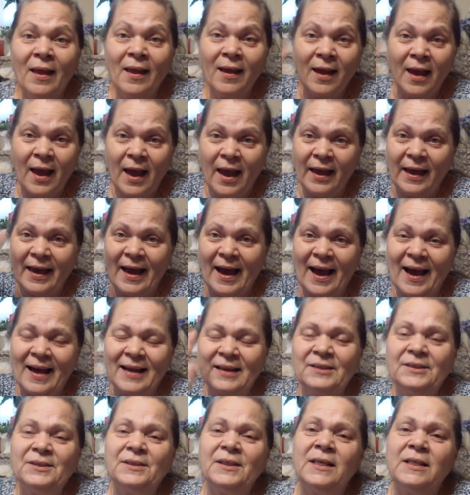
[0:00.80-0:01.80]
Hey
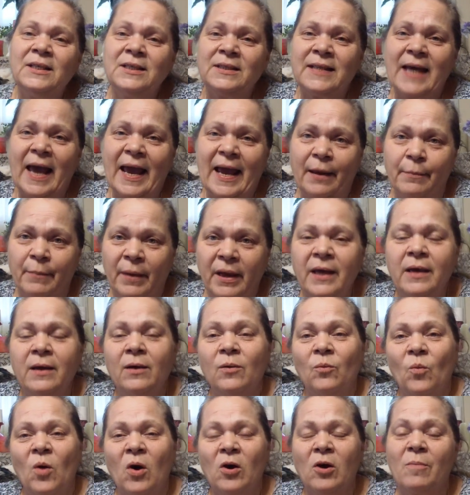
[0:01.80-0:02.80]
guys, it's Tammy.
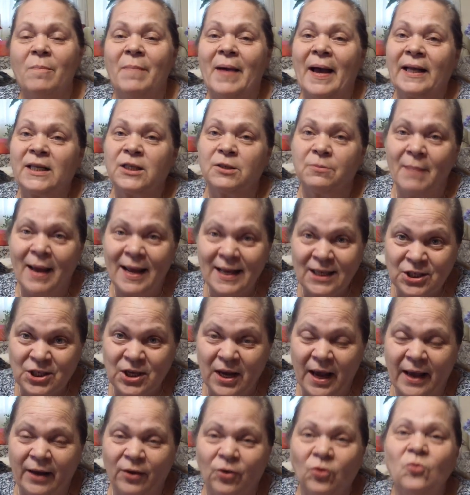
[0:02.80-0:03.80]
Welcome back to my
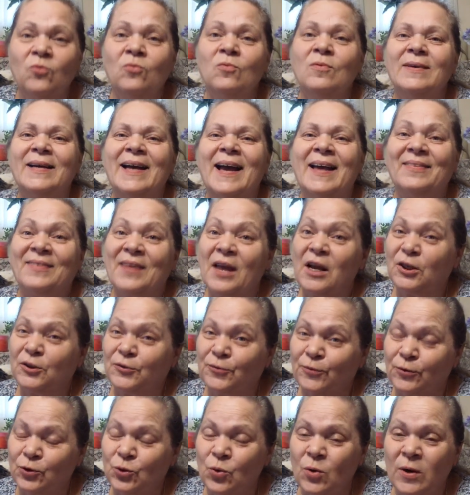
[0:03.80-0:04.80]
channel, and thanks
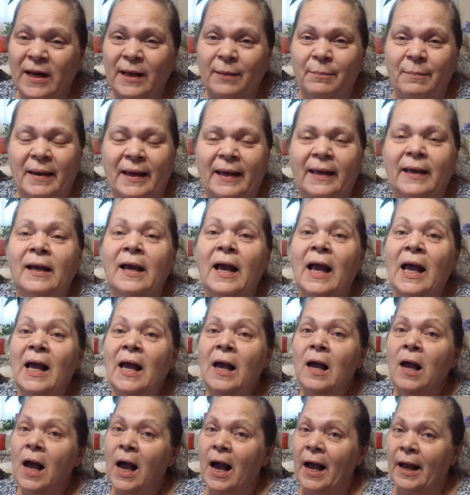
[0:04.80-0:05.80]
for joining me.
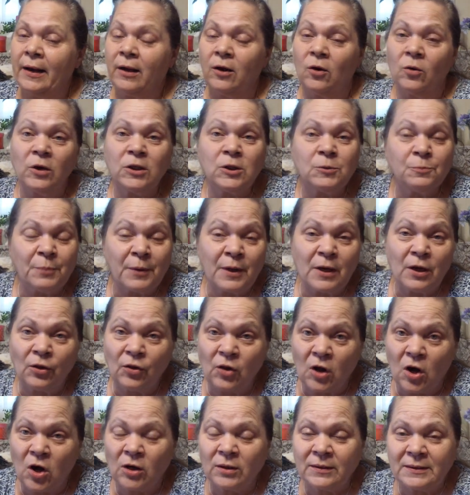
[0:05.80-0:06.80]
I know it's been a
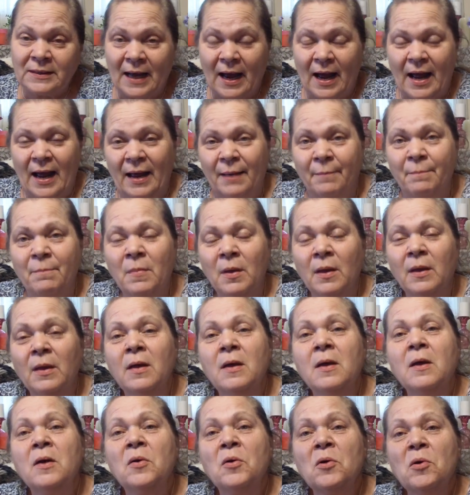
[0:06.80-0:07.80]
long time,
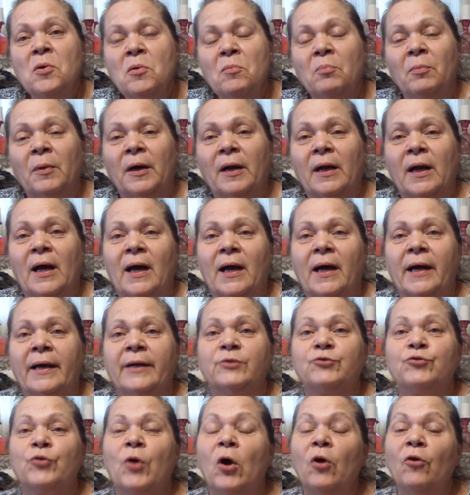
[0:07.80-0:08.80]
but I
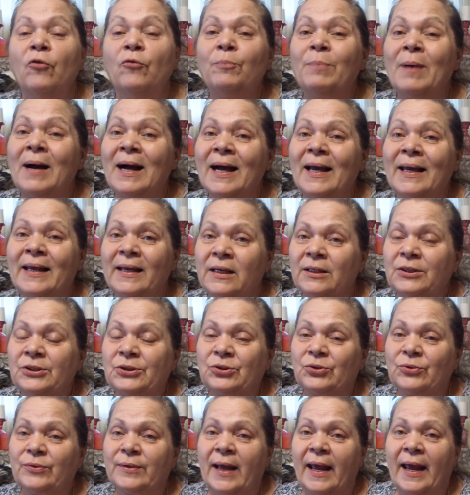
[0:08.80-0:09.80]
drove by
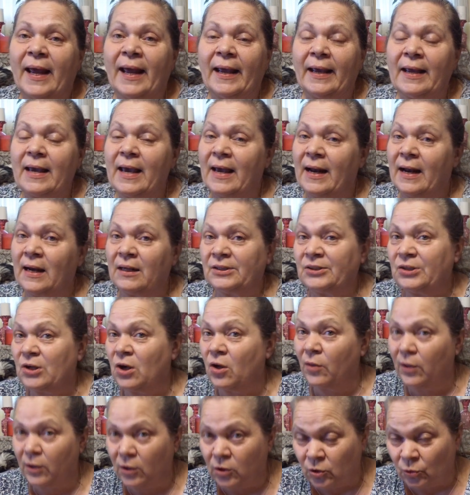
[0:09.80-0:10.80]
yesterday and I saw
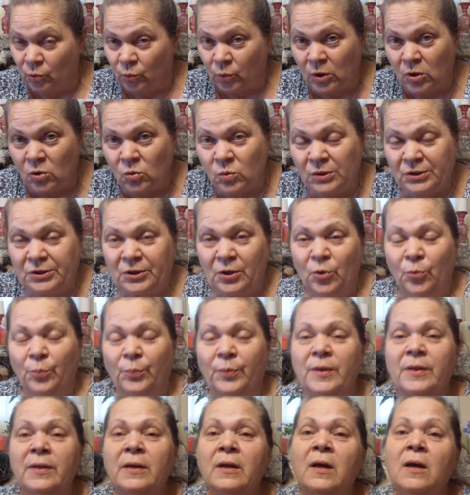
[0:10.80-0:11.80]
that Goodwill was
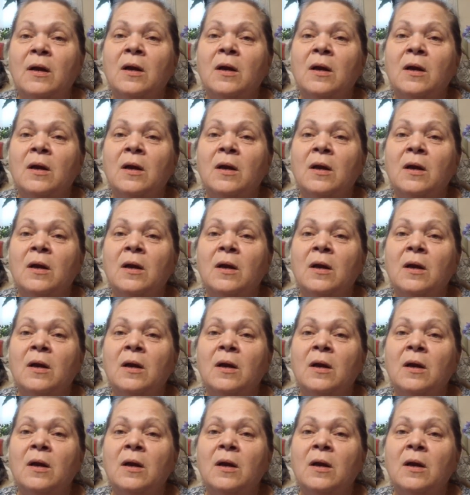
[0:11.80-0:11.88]
open,